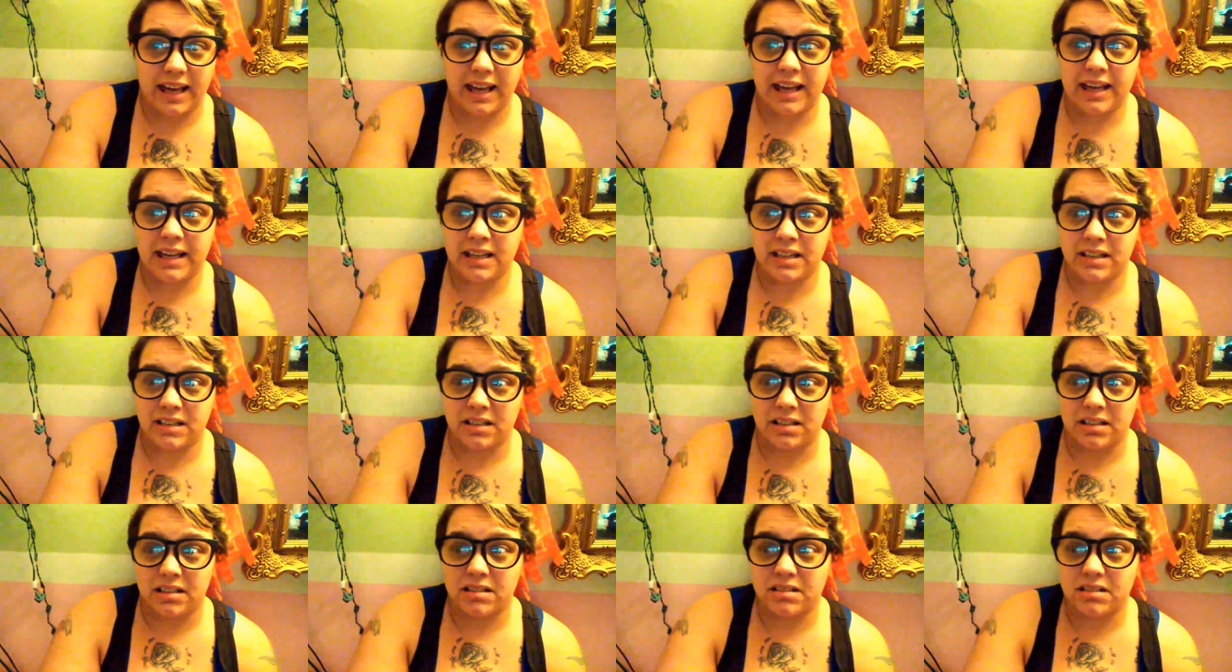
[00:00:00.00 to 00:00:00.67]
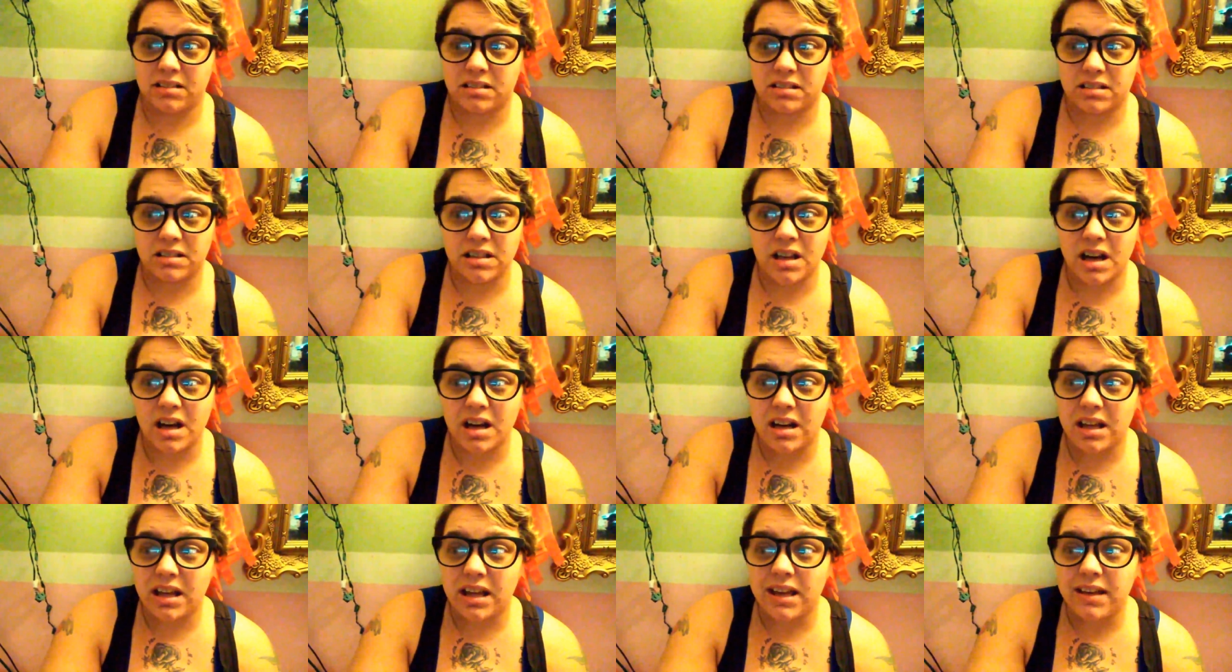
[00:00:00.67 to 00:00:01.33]
And
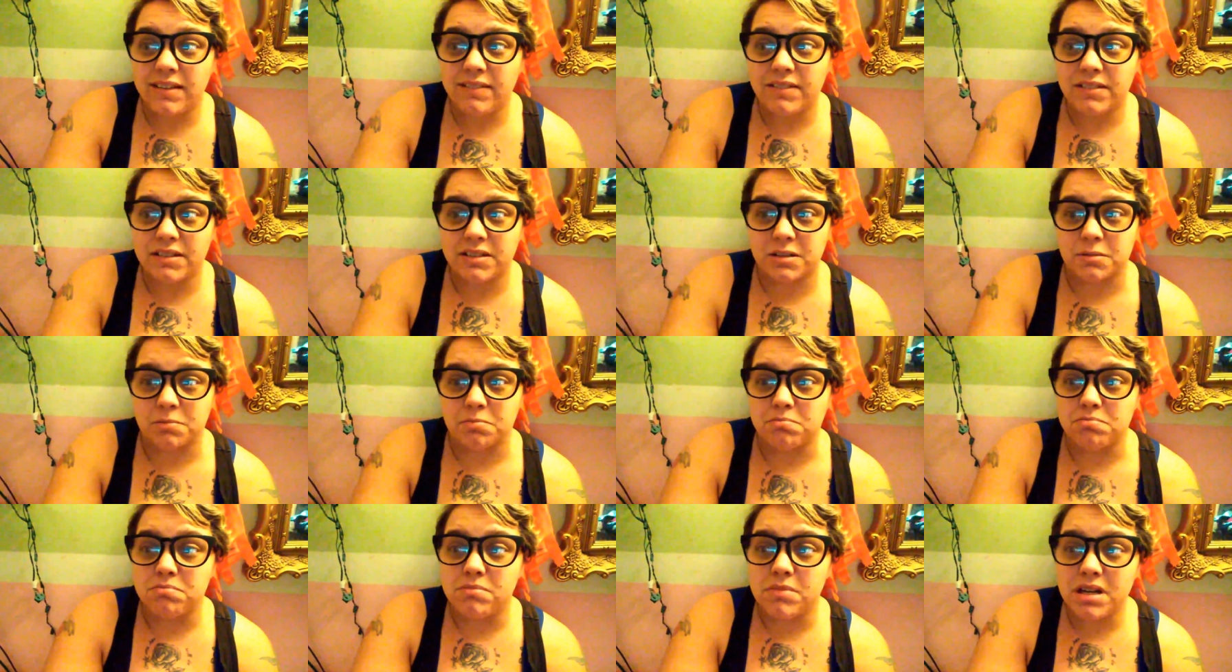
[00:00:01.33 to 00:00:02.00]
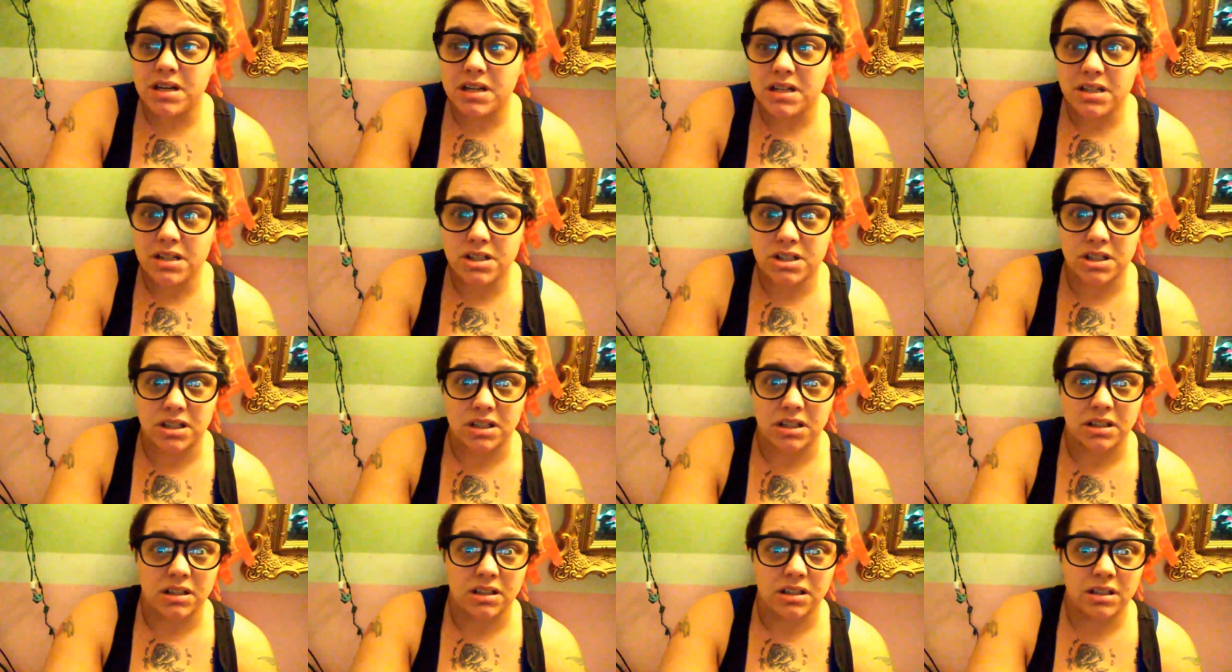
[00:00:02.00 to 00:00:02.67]
not even to
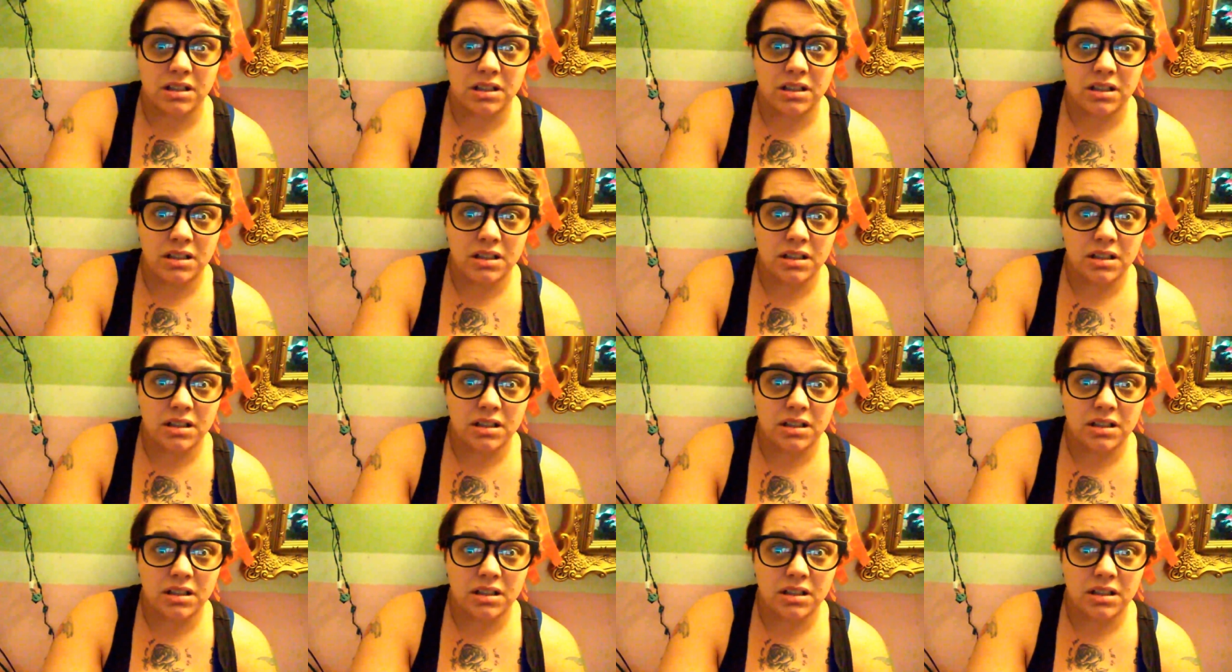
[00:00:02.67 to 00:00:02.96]
mention